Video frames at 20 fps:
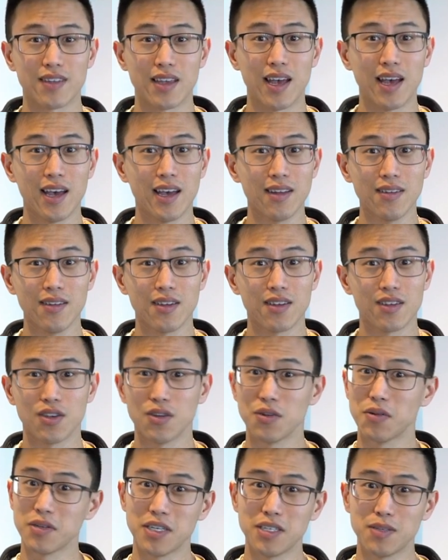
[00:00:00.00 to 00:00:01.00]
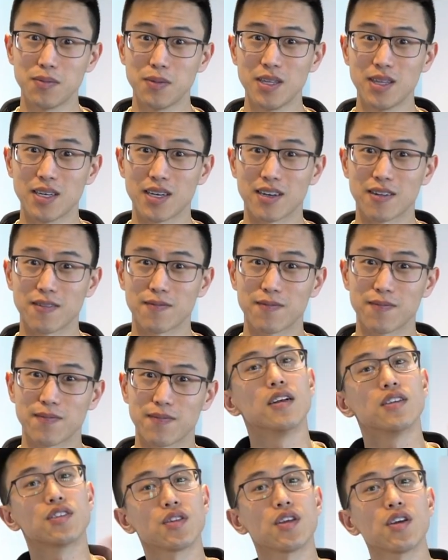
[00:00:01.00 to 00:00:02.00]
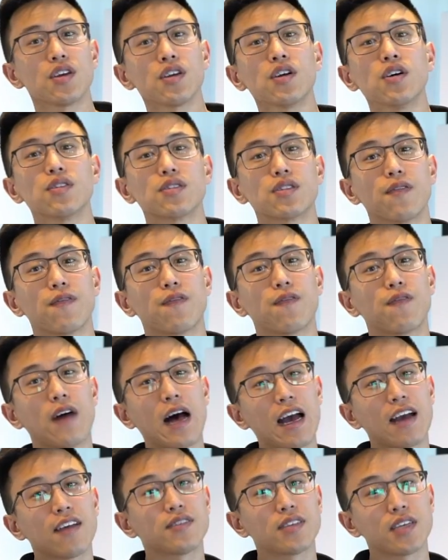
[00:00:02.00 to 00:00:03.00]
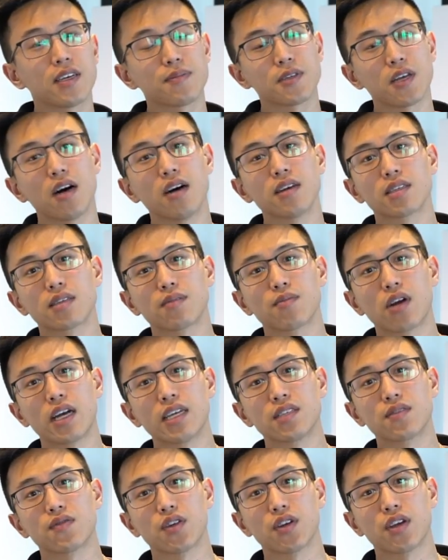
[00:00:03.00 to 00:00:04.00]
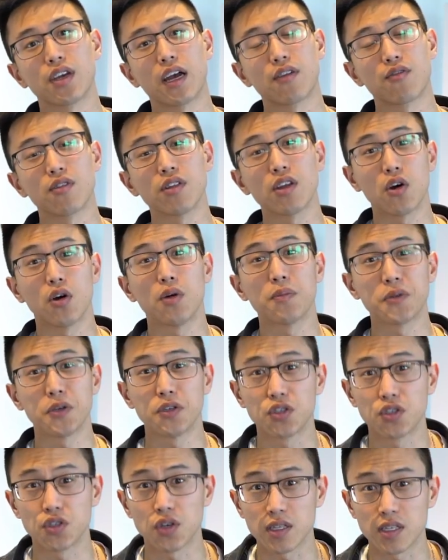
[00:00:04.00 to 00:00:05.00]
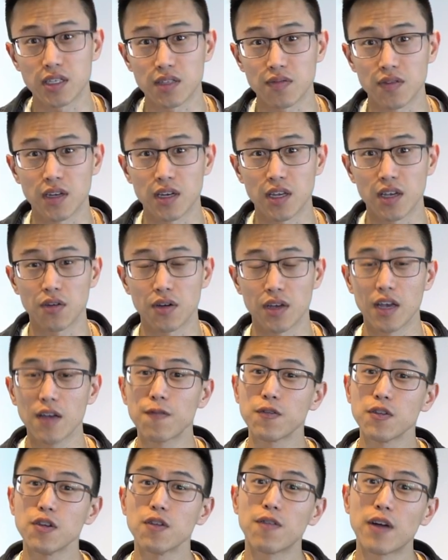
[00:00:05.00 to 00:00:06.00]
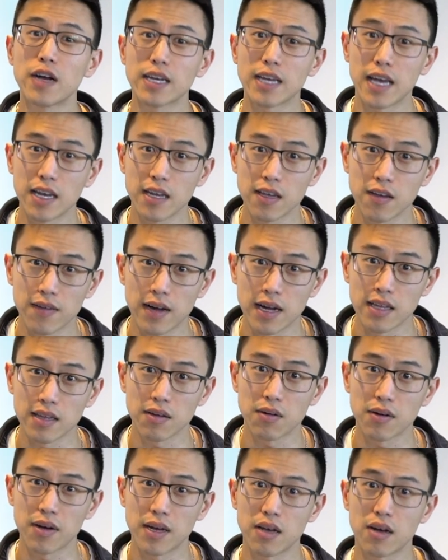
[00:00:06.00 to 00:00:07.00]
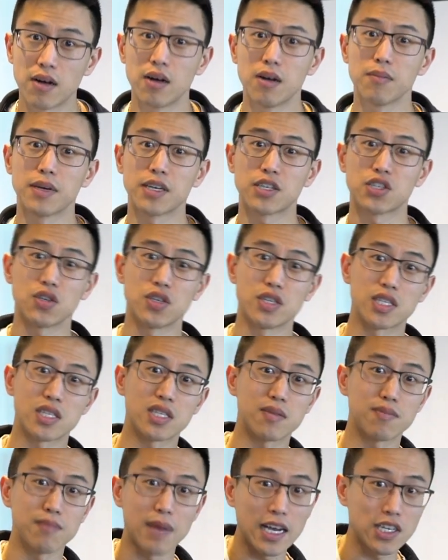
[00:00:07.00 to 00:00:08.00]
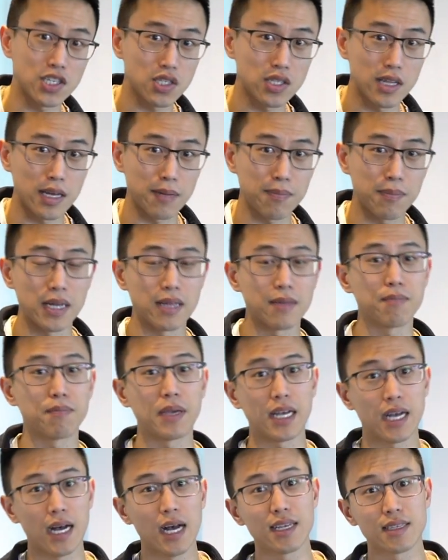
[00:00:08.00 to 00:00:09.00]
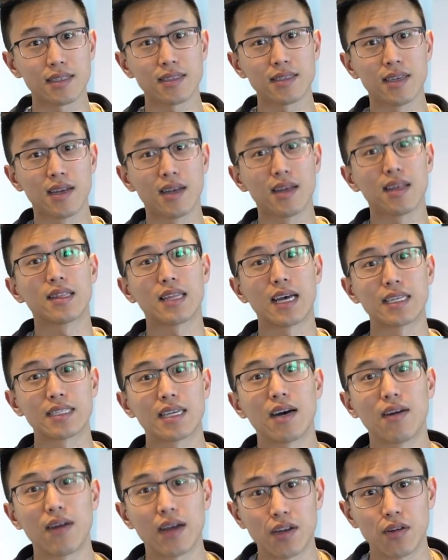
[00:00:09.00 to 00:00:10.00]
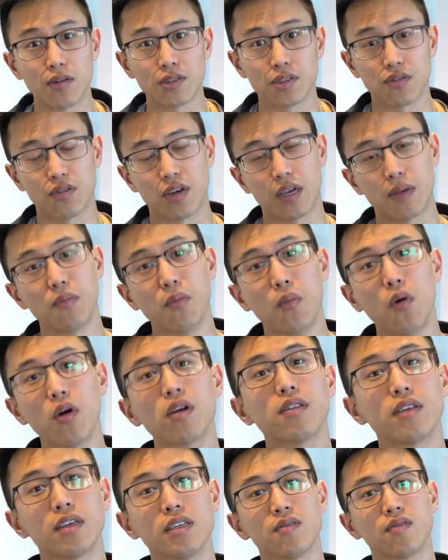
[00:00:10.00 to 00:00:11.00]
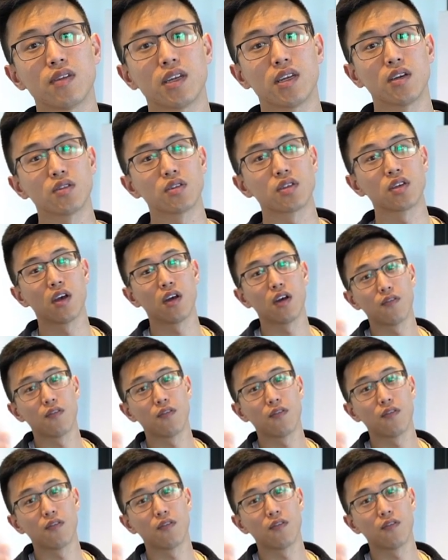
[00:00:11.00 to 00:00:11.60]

and you don't need to be there. So there you go, the five tips all summarized for you. I really hope you enjoyed this video. If you find any value at all, make sure you smash the like button because that's how I know to create more of these videos